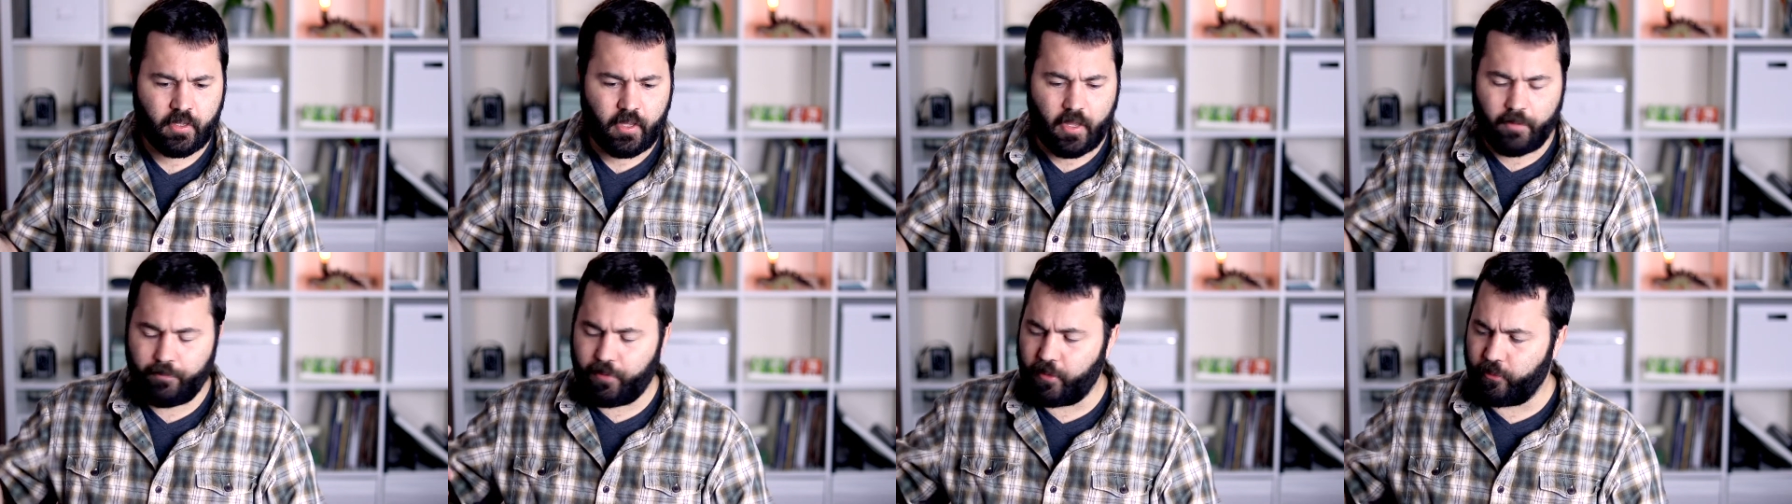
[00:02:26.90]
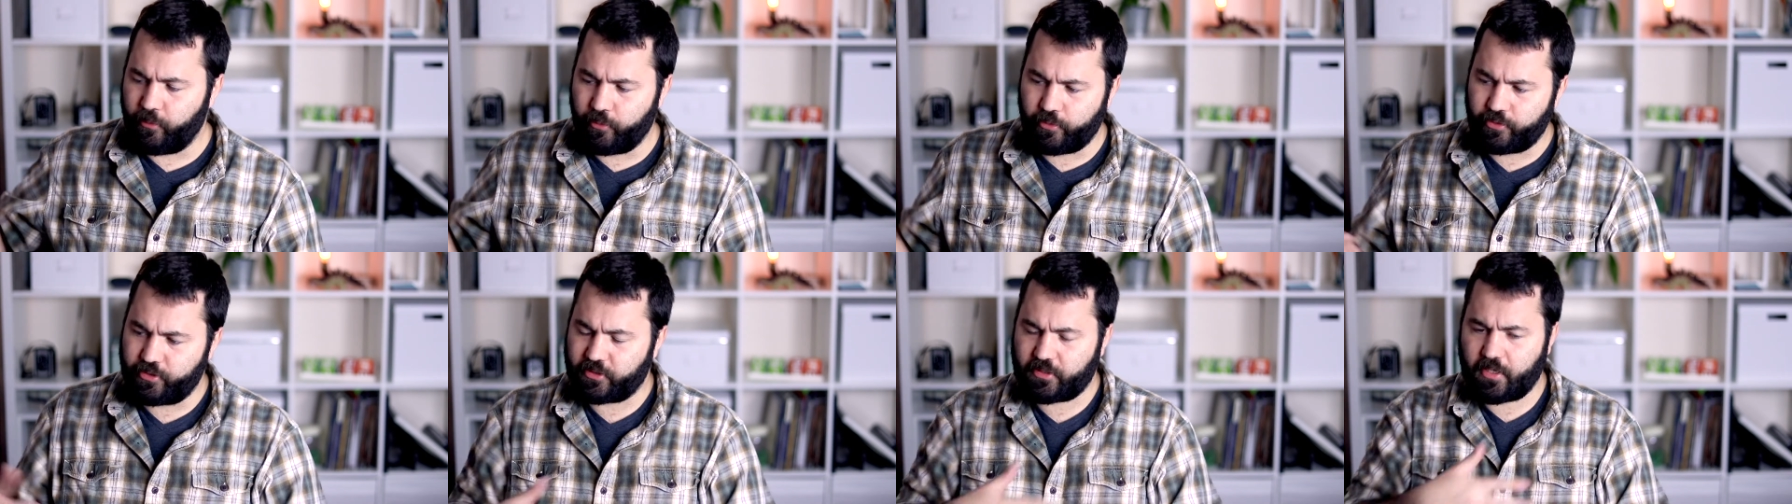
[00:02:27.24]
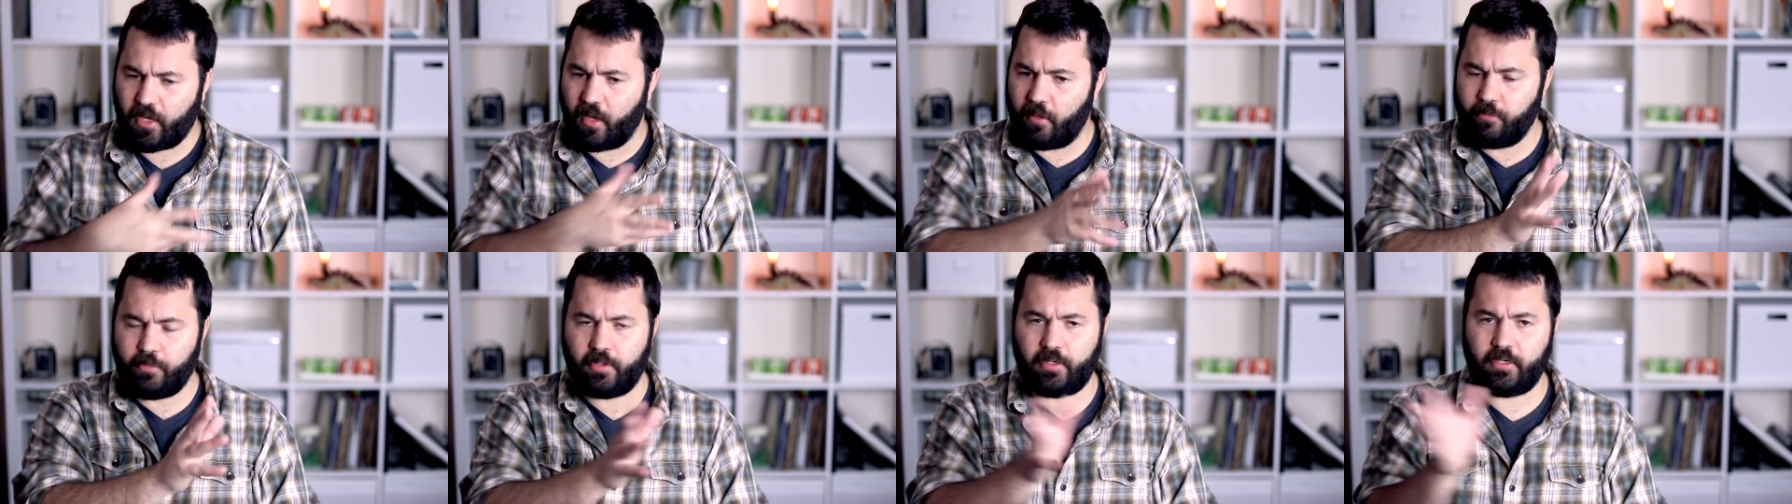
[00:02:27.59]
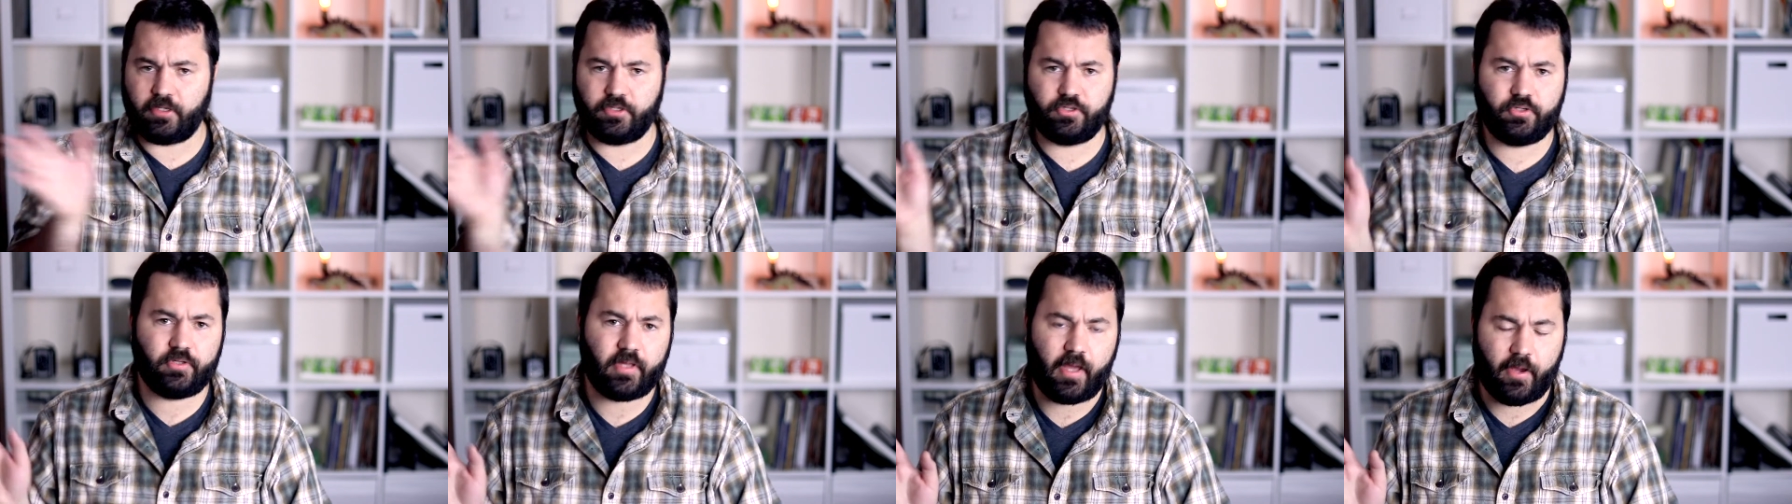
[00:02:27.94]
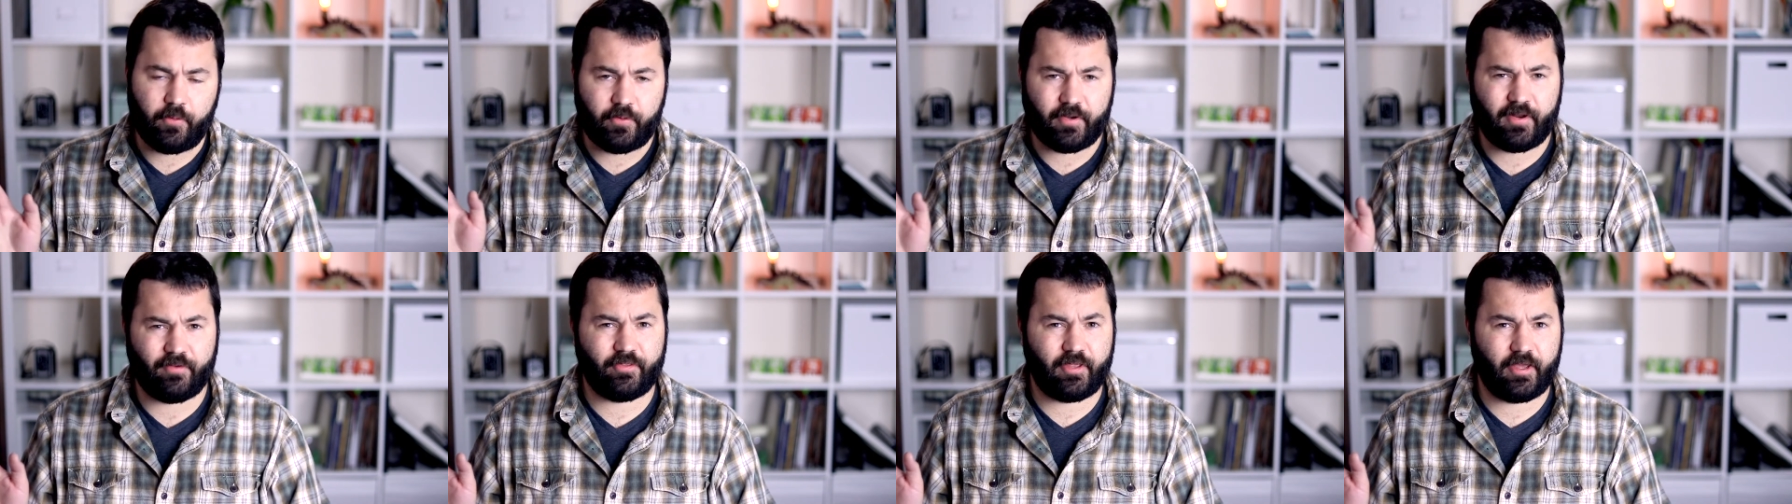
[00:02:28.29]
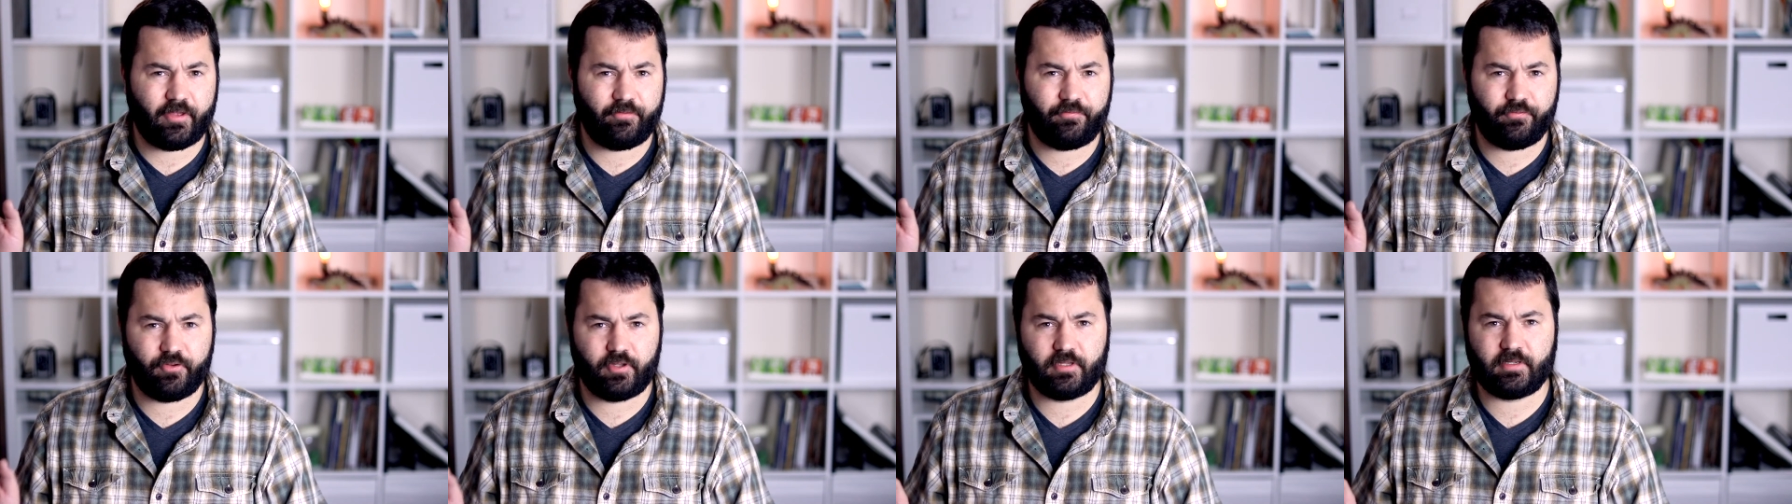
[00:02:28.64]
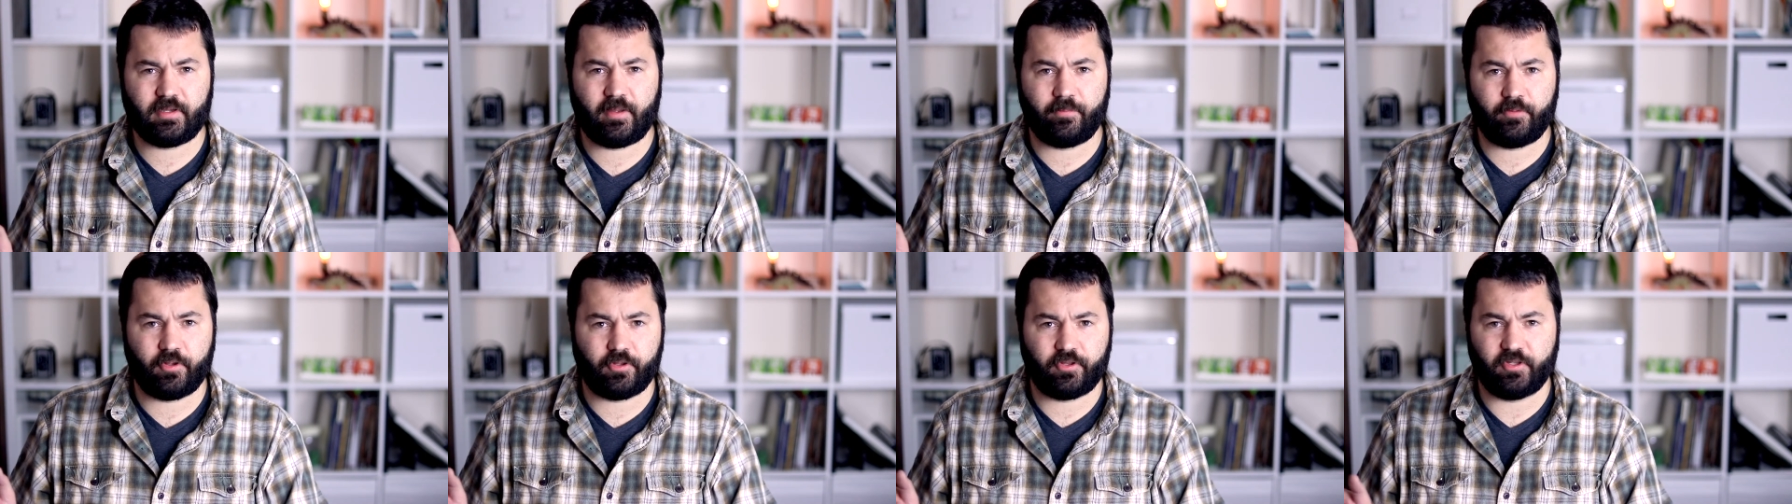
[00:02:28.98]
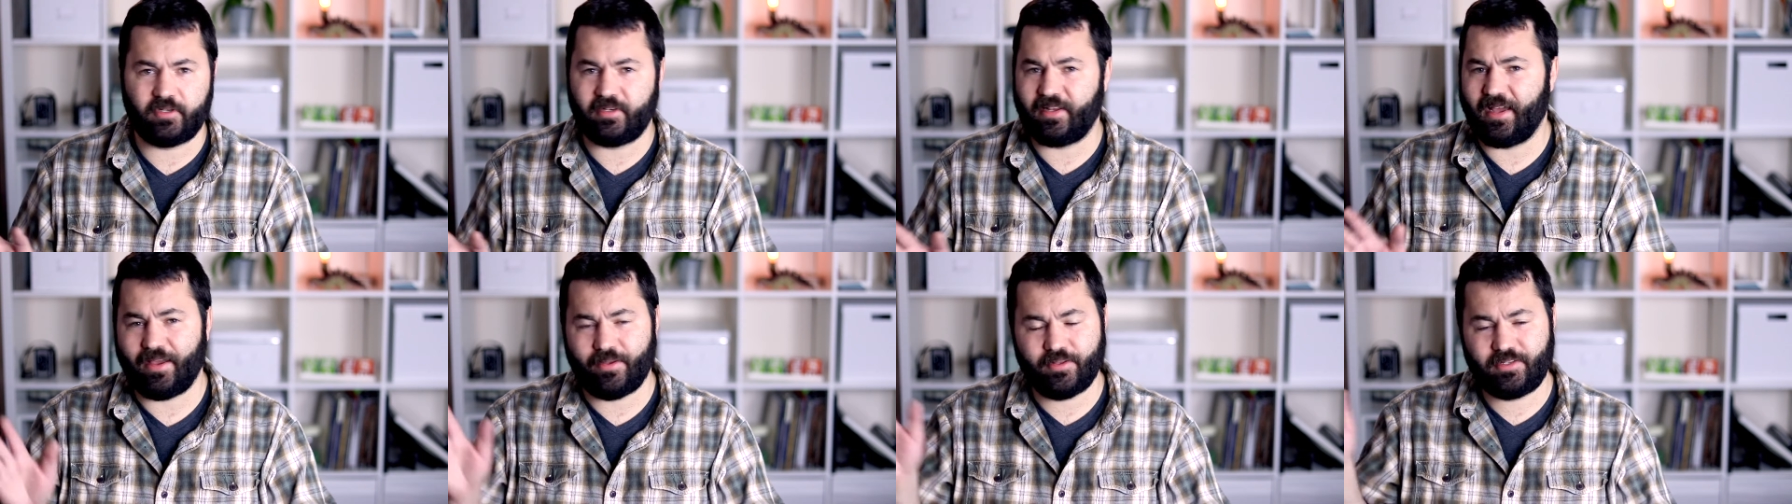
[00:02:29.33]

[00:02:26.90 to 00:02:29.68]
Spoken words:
And people would just come in and do that whenever they had free time during the day.